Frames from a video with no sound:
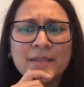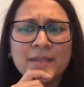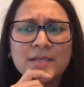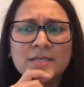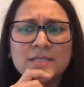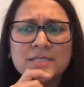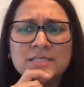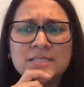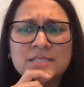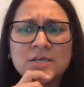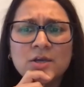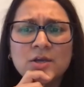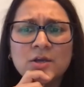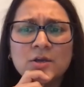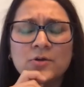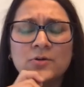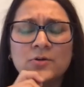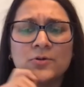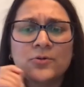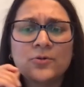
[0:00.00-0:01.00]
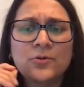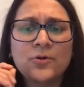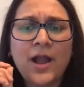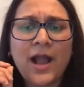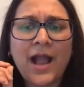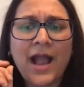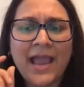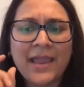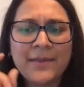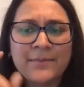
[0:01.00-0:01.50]
so
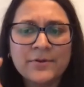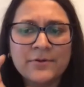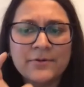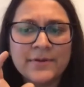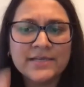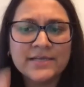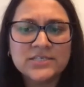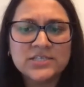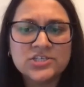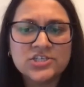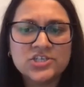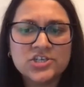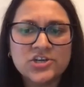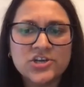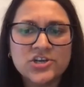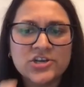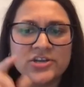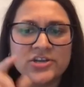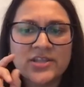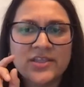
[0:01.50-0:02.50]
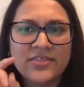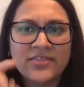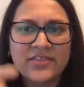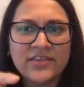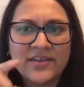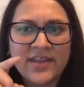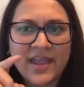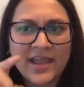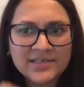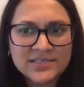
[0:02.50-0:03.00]
I'm going to turn the
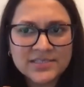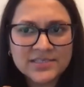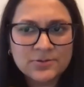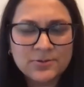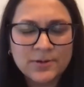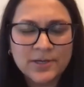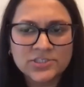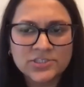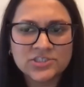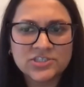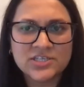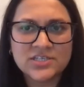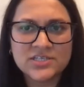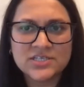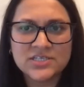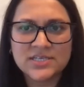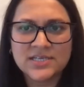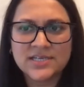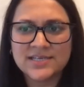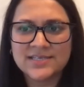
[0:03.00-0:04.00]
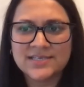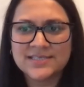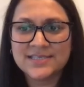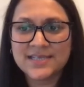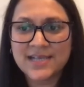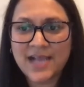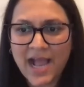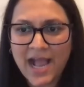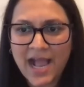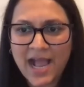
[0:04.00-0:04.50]
next question to
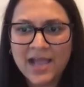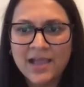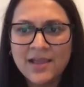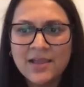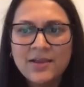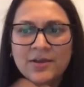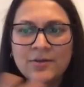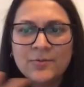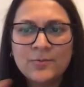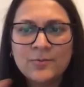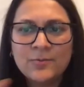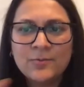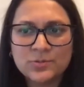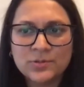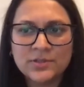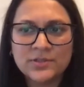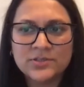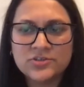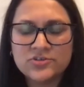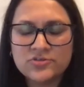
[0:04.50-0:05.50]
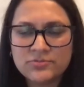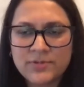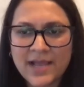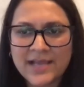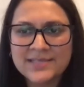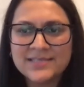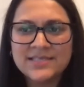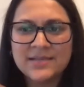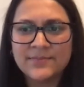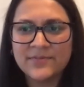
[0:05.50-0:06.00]
Scott, which will
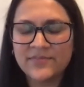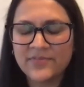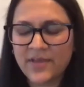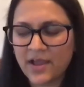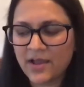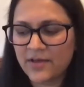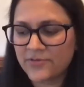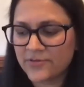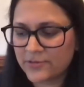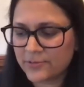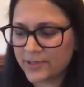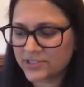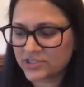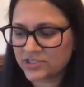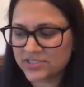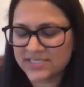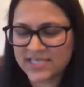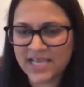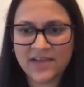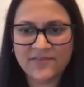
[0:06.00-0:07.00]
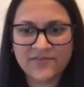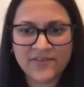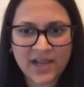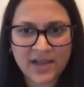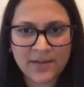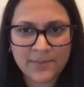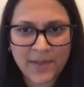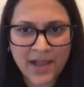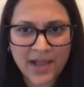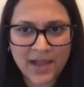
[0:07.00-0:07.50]
address some of the other questions that have
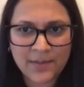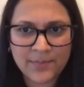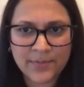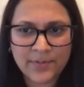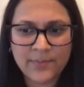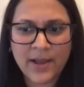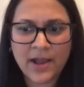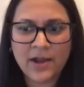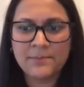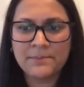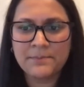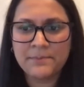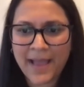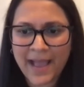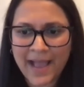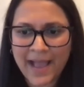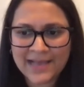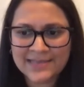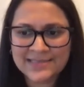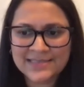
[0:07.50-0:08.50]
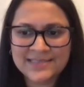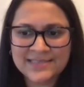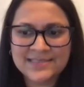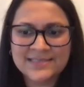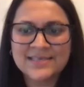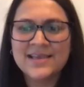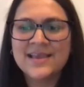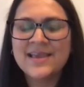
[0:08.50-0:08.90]
come up about masks.